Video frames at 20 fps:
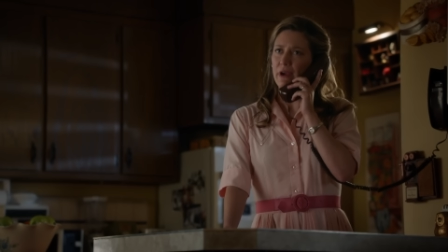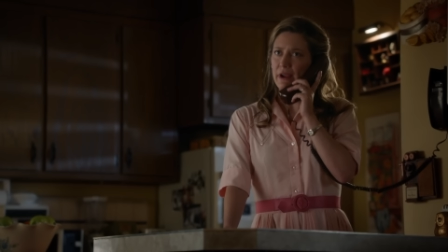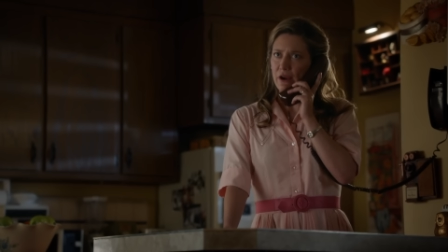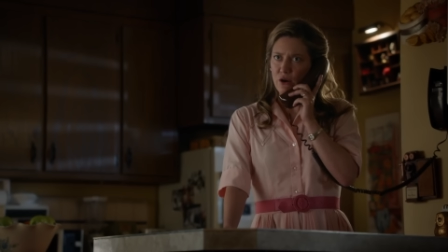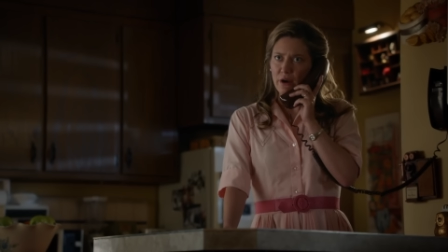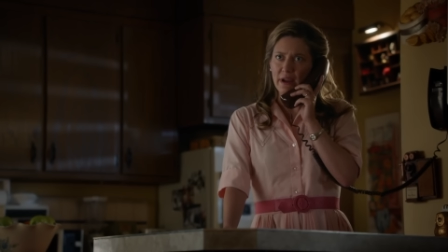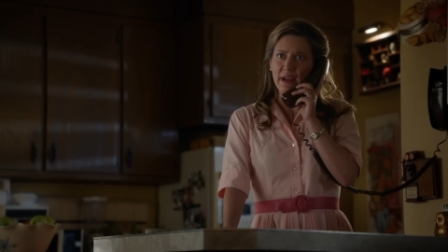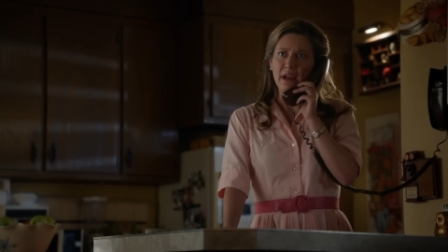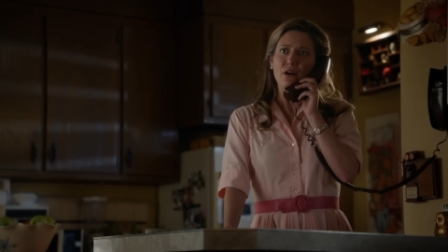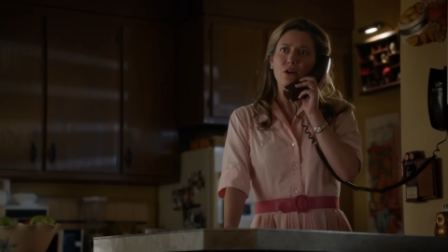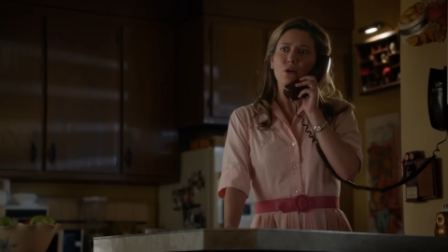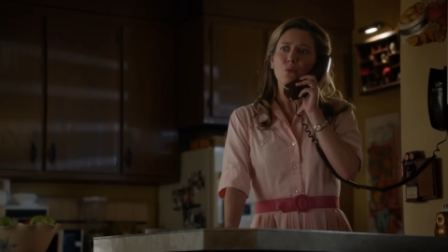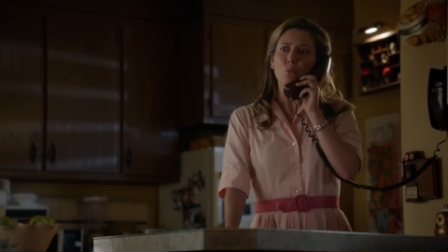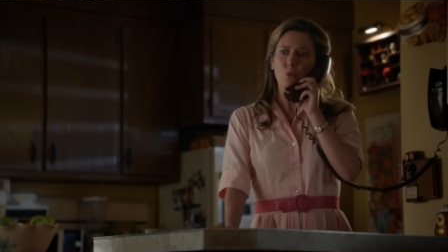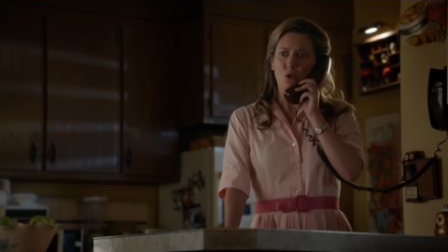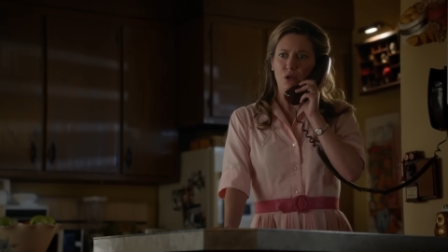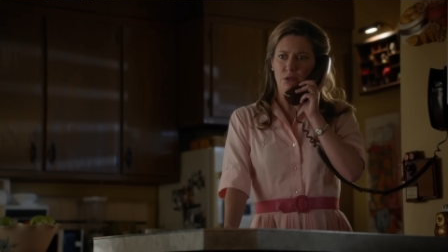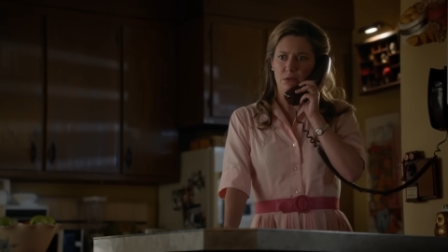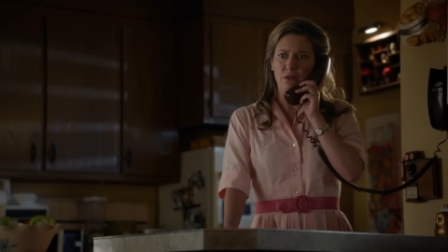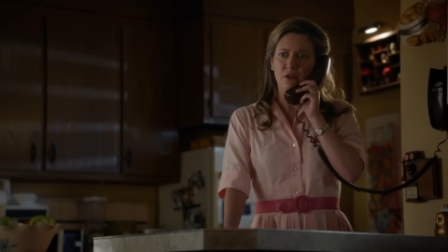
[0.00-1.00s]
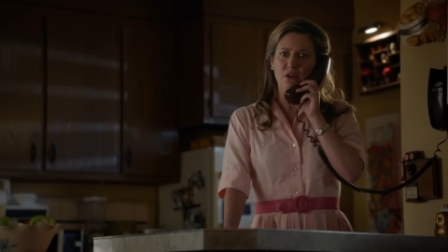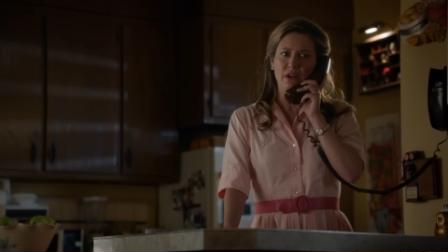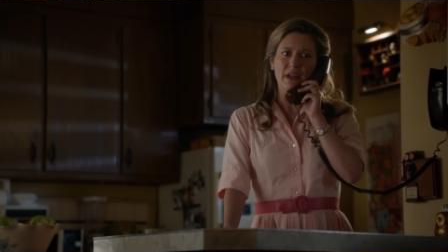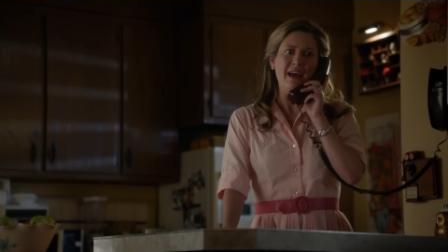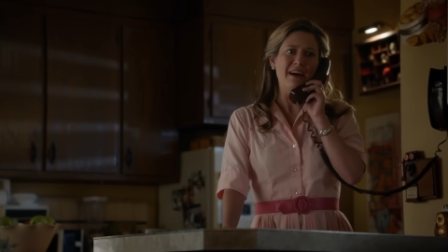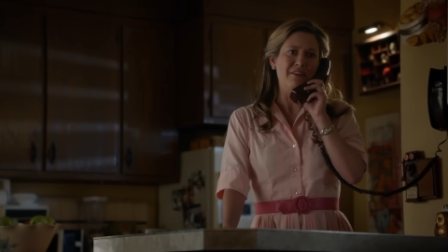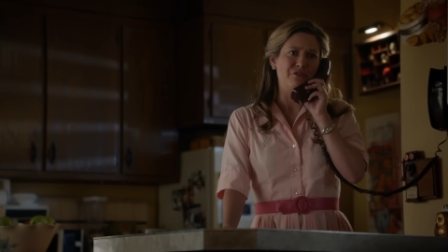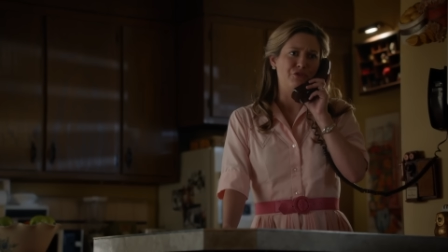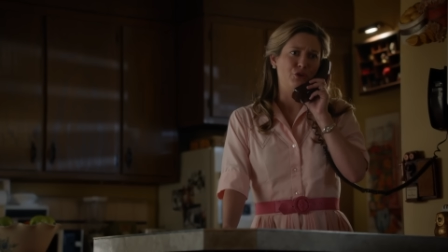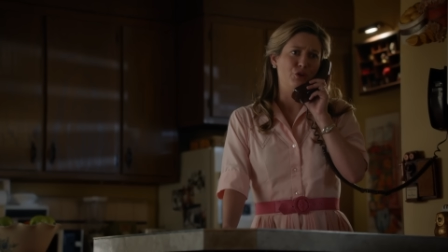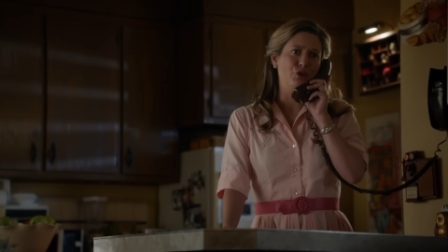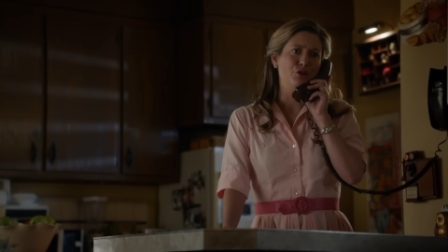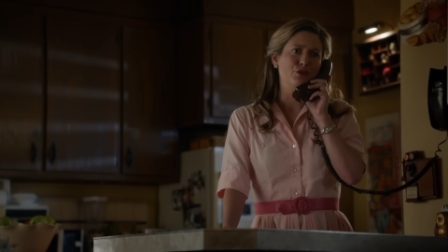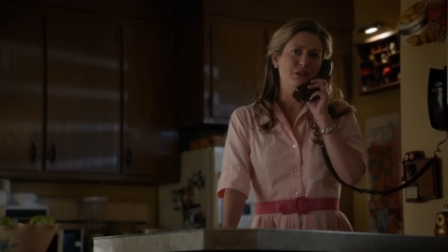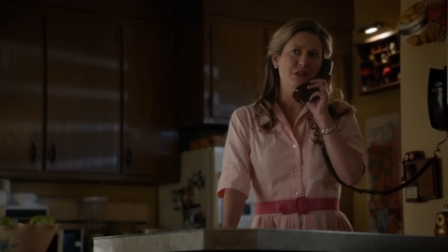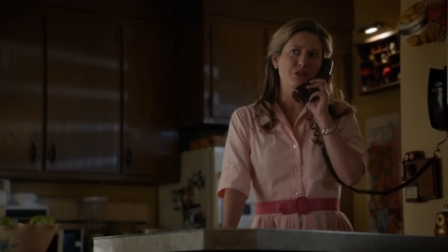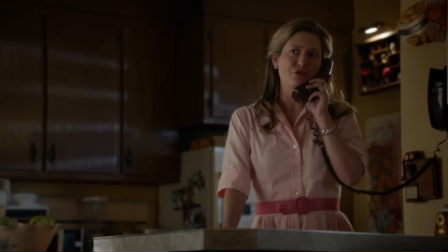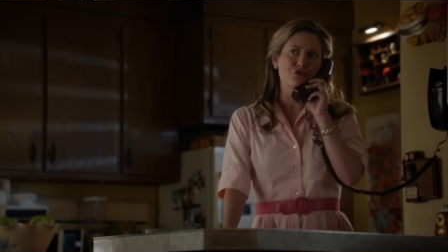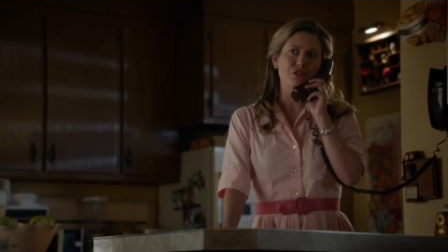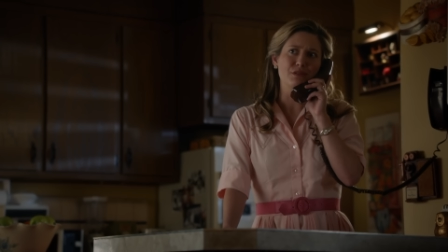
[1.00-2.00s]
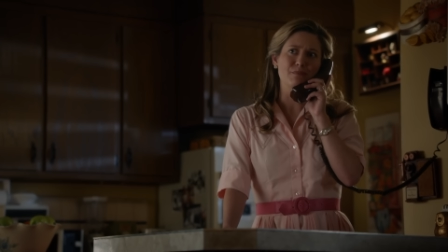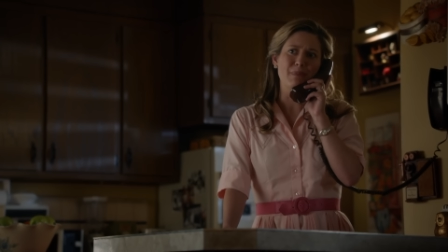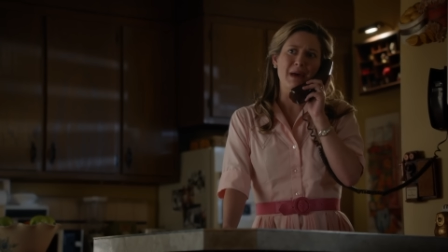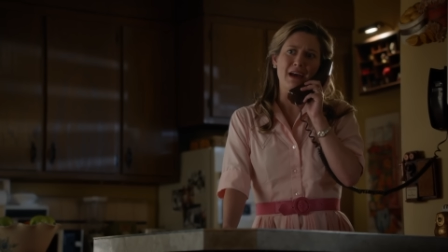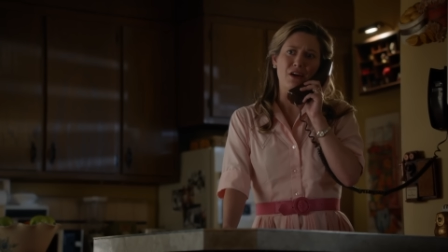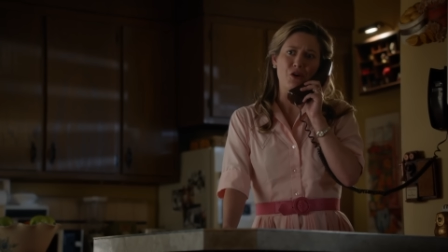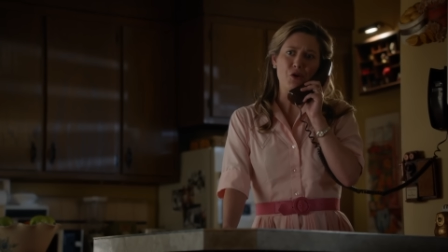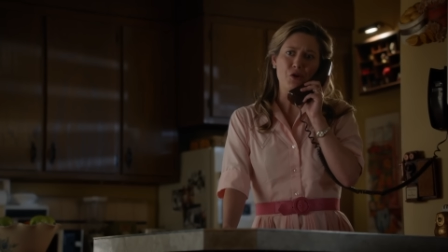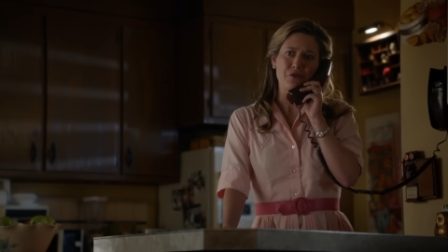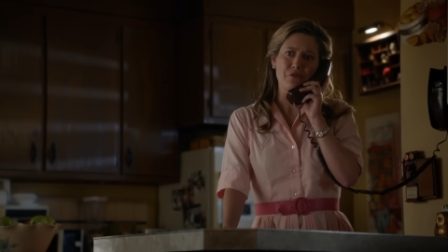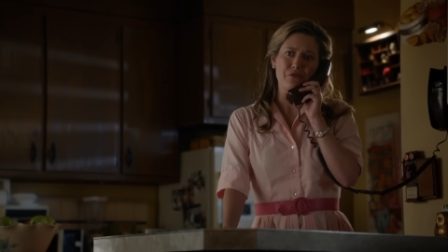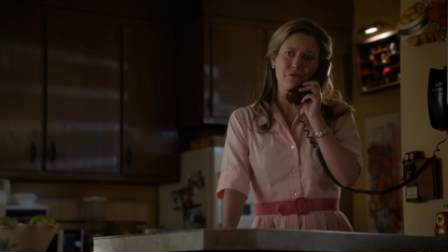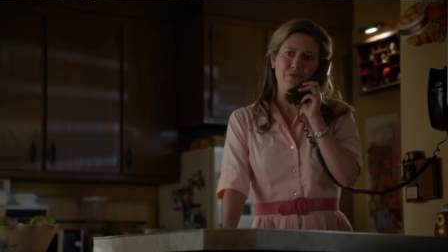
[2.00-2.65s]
Bring her here and we'll look after her until she's back on her